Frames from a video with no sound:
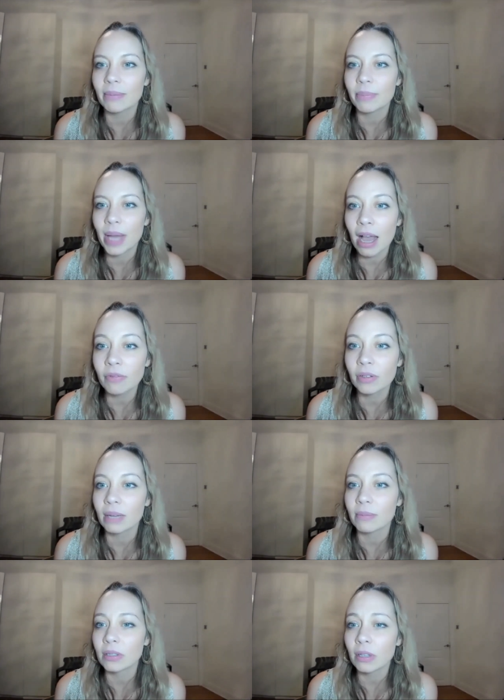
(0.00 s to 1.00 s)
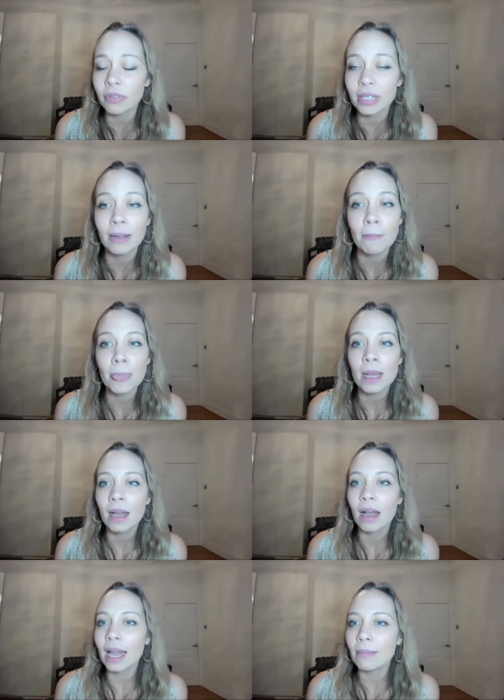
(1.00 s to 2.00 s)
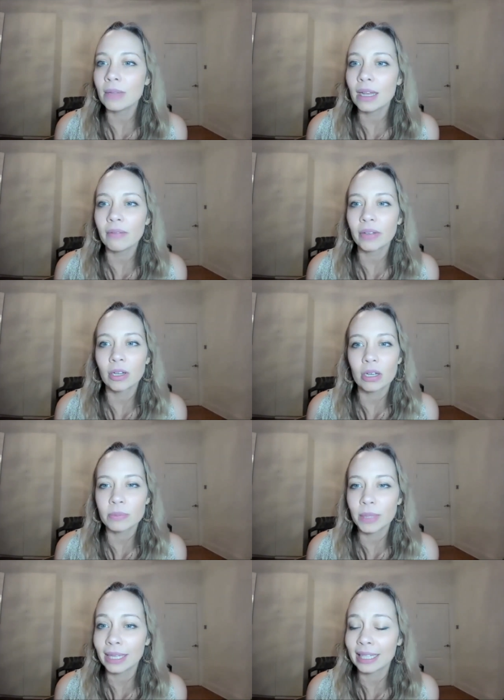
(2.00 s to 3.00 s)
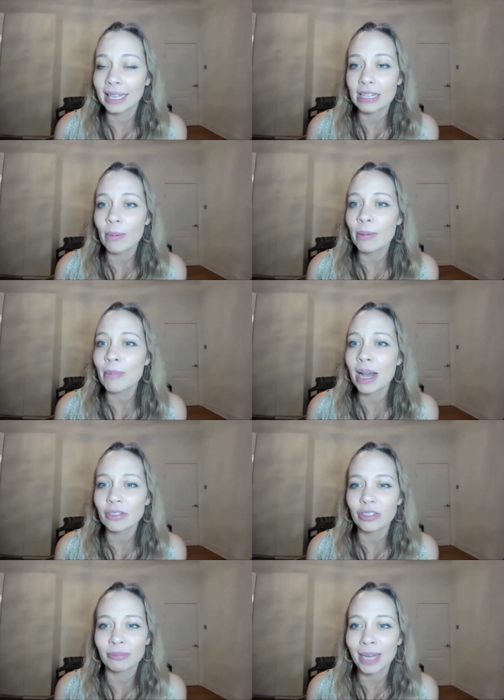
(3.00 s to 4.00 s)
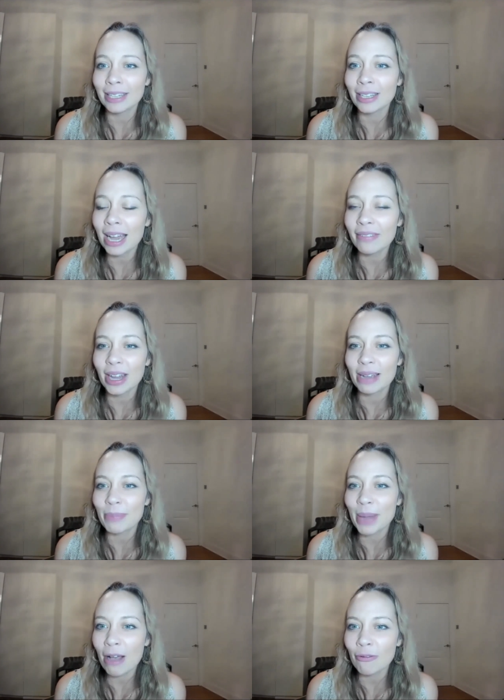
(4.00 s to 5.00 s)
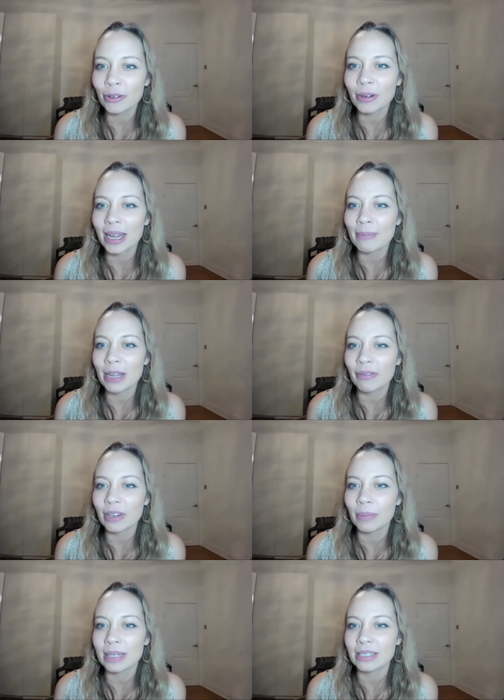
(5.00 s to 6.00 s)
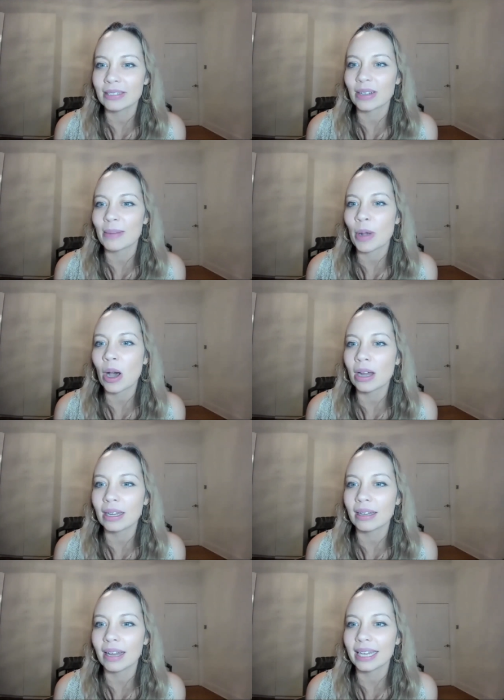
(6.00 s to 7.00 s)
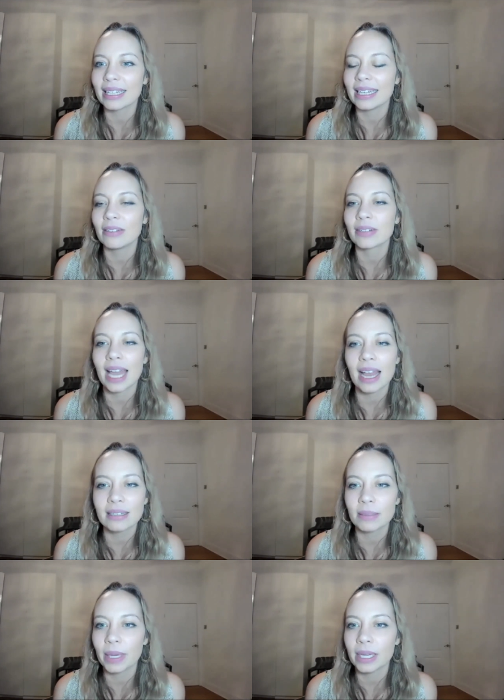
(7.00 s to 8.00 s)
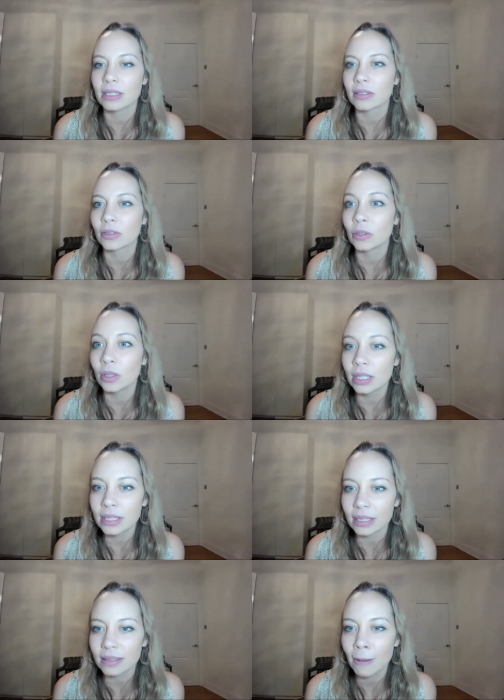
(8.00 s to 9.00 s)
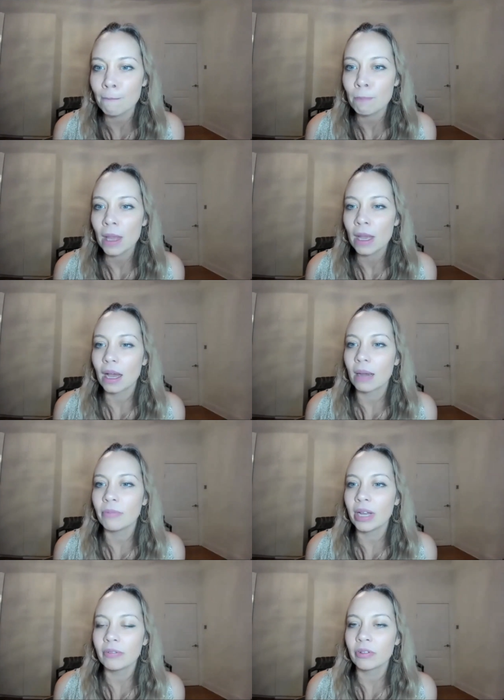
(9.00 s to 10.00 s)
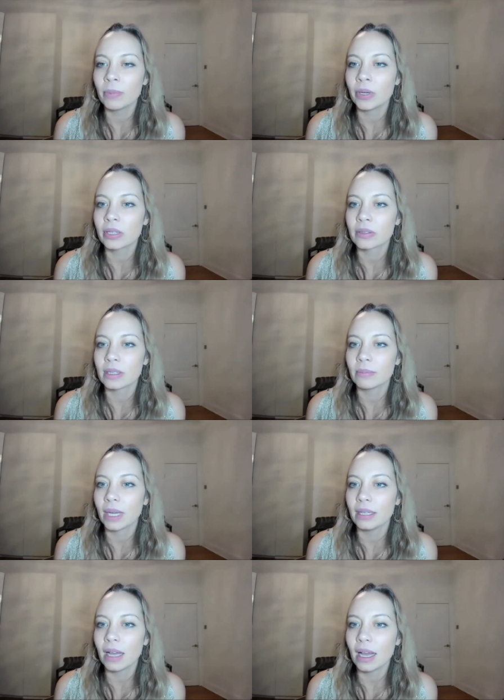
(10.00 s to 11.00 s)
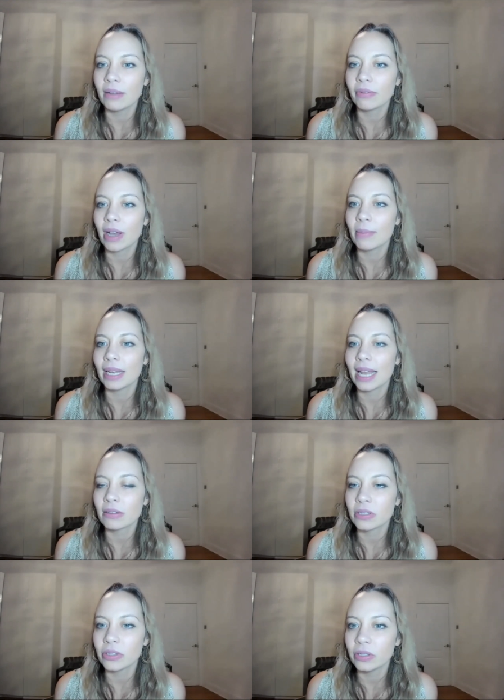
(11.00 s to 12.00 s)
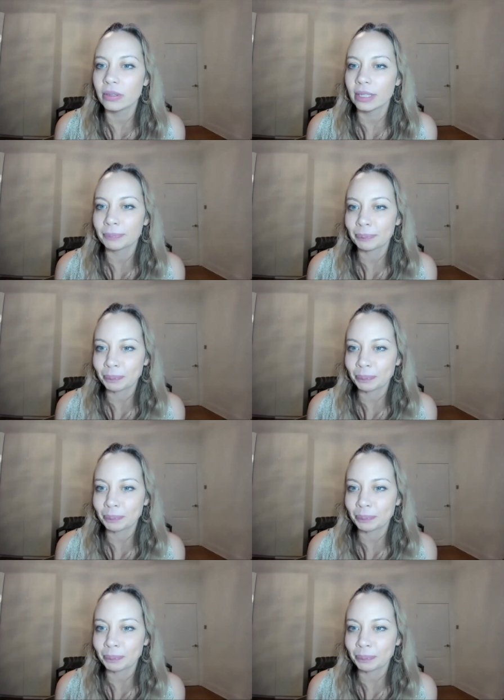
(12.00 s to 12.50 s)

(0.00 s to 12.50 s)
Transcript: I'm powerful. I'm sovereign. I am love and cosmically collected. I'm a master of my life. I am powerful. I'm love and abundance. I'm honor. I can heal cancer patients. Gorgeous. I'm ready for miracles in my life. I'm allowed to do it.